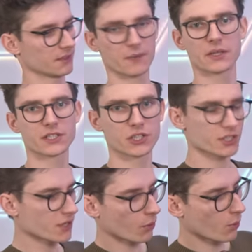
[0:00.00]
I mean, there's
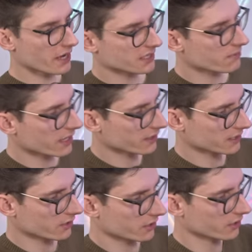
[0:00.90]
just no way to make
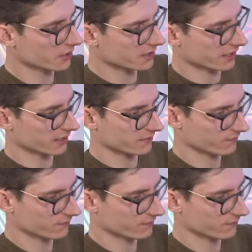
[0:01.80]
this look good, is there?